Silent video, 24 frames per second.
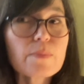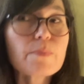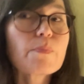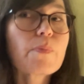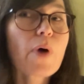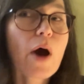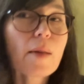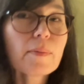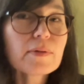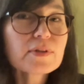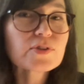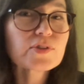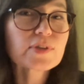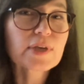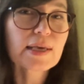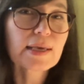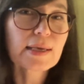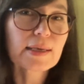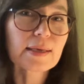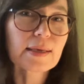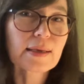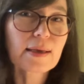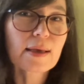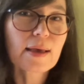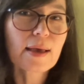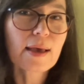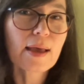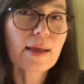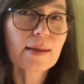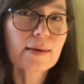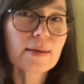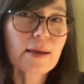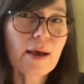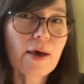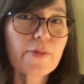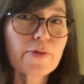publishing
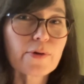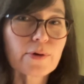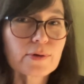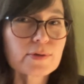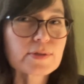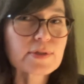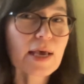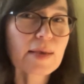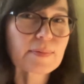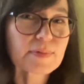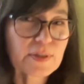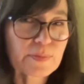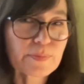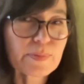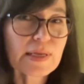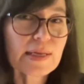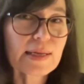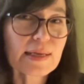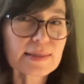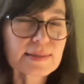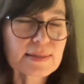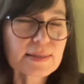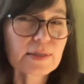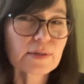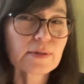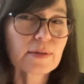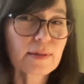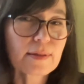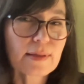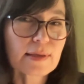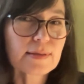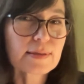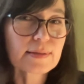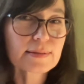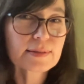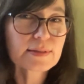and other types of media still
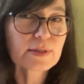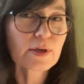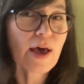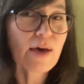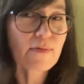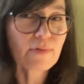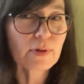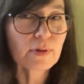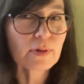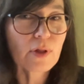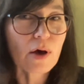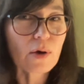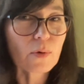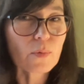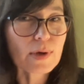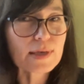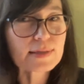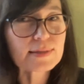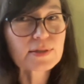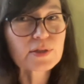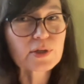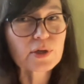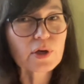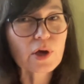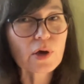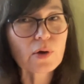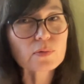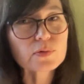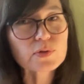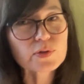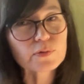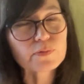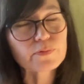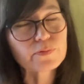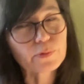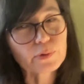have a long ways to go
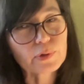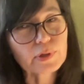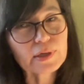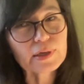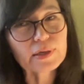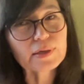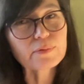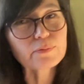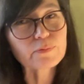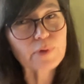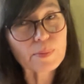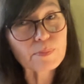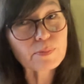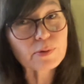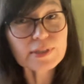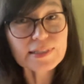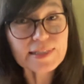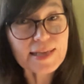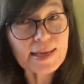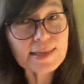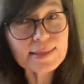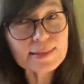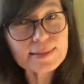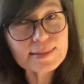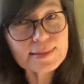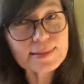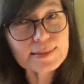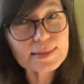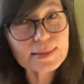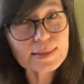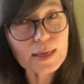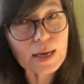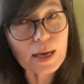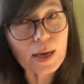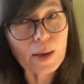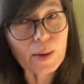to fully represent
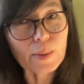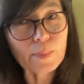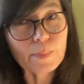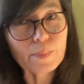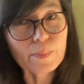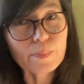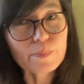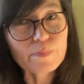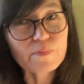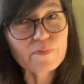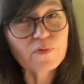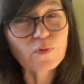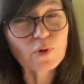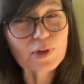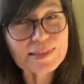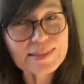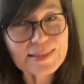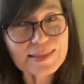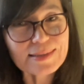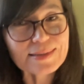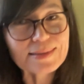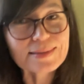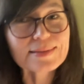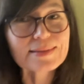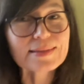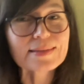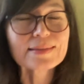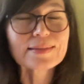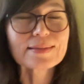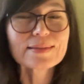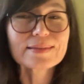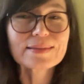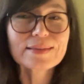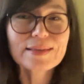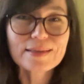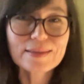voices
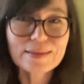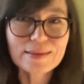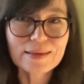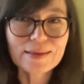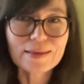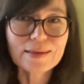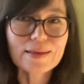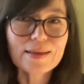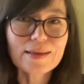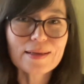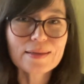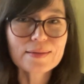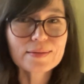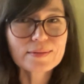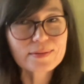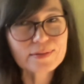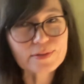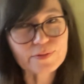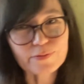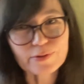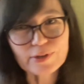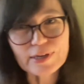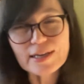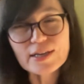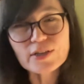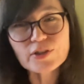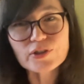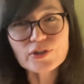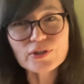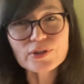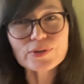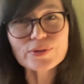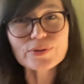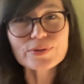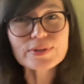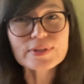and different
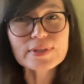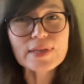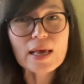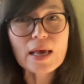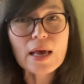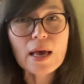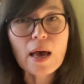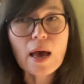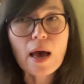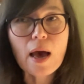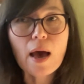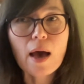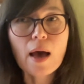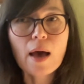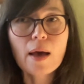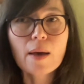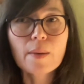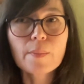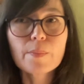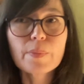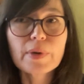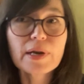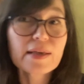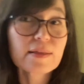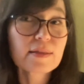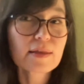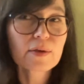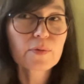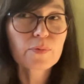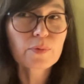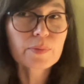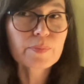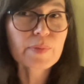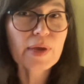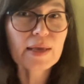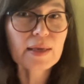issues. But I think
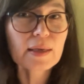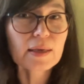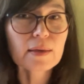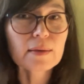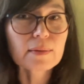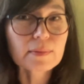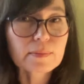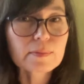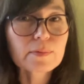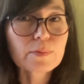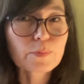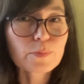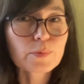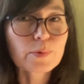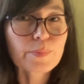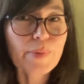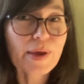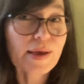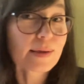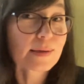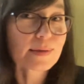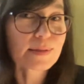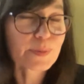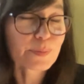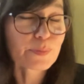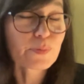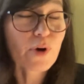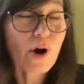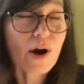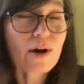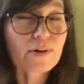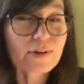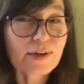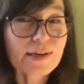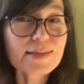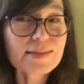we're making some
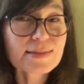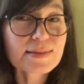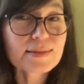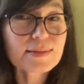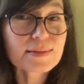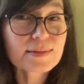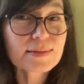progress.